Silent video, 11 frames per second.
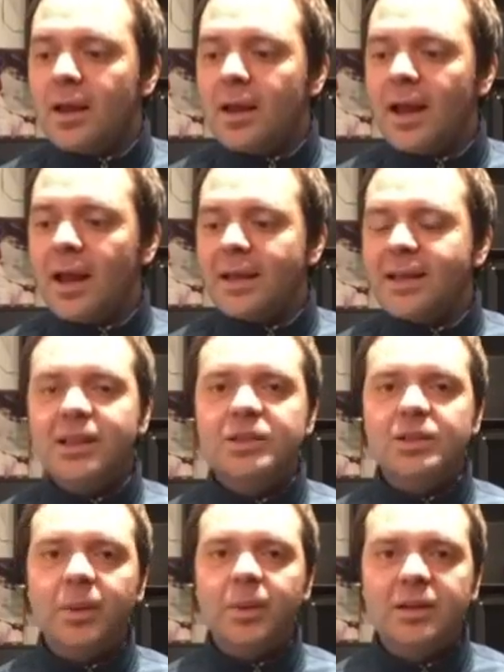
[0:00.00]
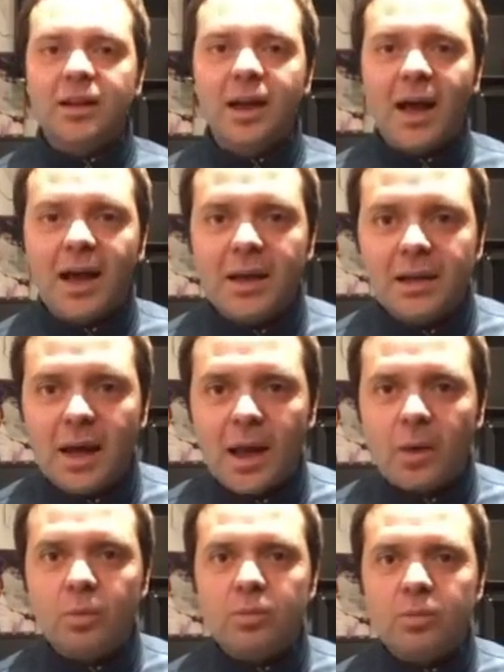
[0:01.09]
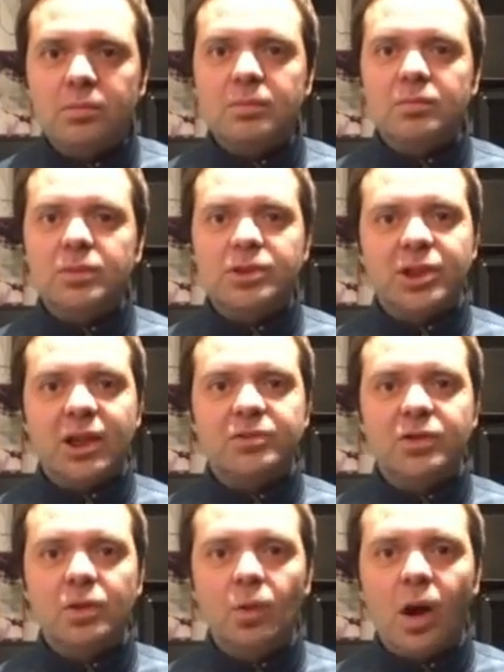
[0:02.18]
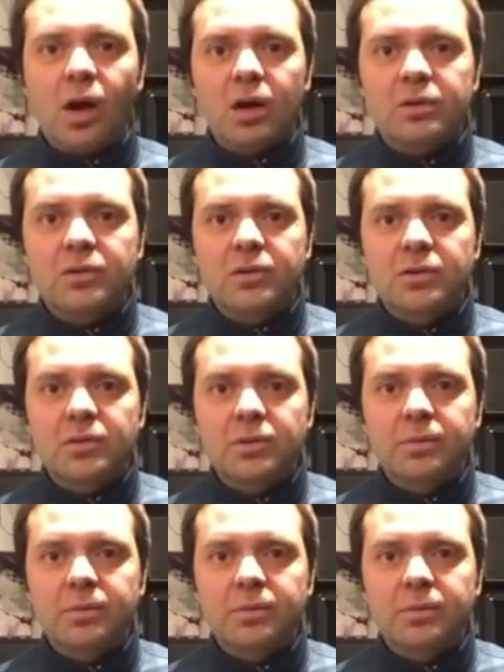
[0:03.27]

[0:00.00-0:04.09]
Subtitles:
like, kids are being denied now the chance to do arts,